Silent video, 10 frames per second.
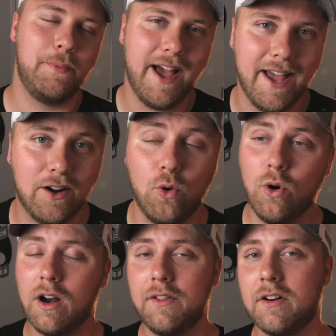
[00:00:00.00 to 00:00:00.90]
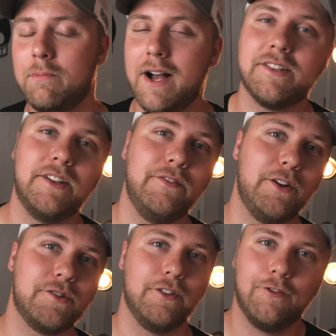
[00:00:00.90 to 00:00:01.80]
bag or other unboxing
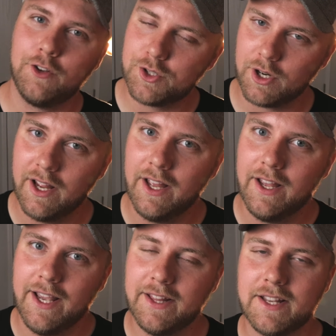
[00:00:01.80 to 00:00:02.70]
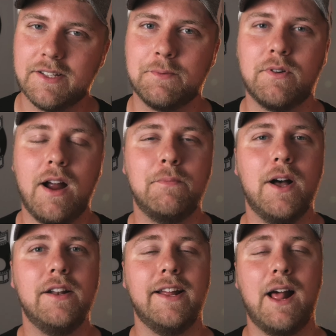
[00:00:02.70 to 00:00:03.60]
videos in the future, hit that subscribe
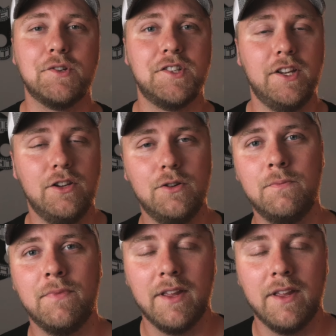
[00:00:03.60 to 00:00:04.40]
button and I will see you